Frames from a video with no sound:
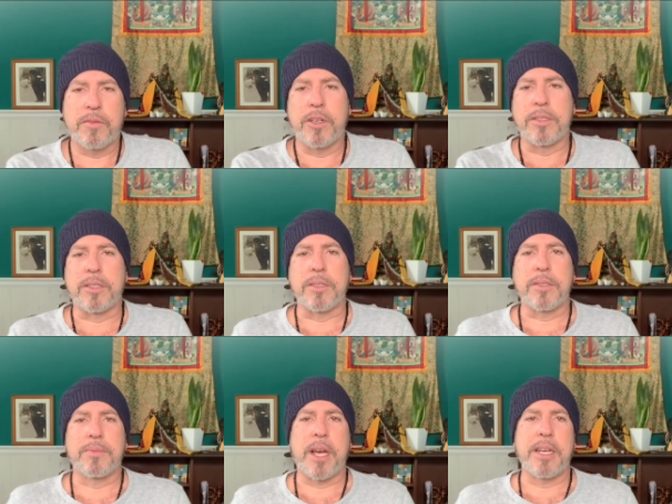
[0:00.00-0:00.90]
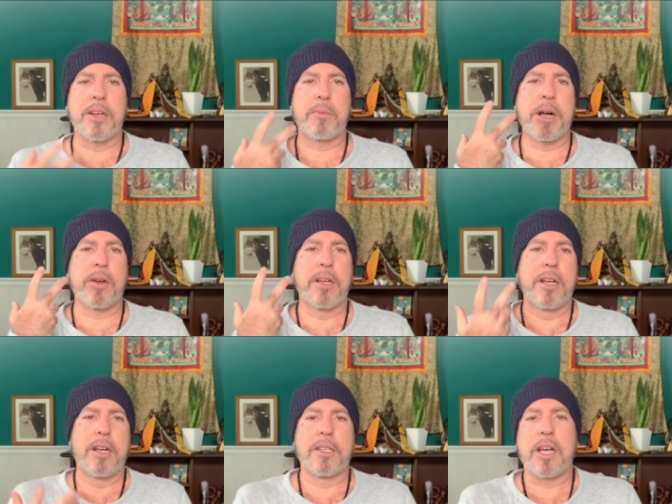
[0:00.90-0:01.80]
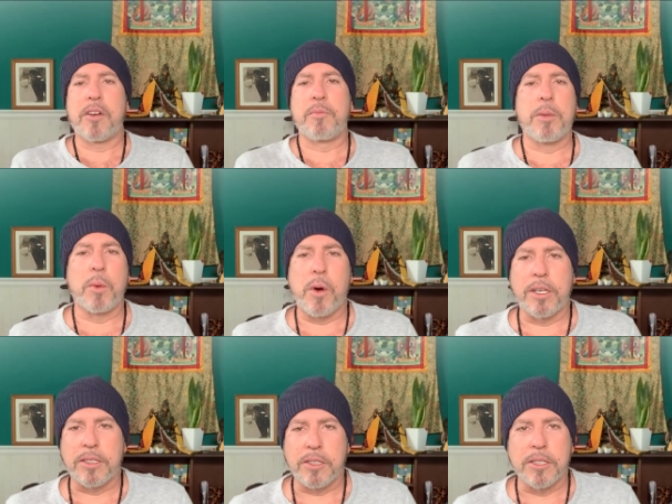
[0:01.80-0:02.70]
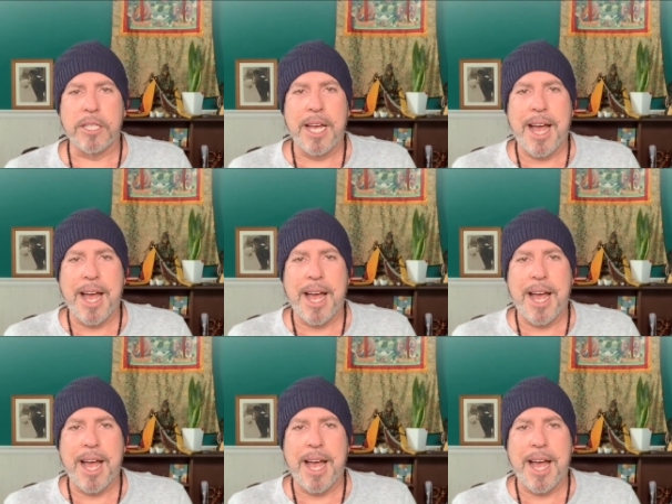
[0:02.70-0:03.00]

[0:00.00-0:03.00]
For instance, I hear about a lot of people wanting to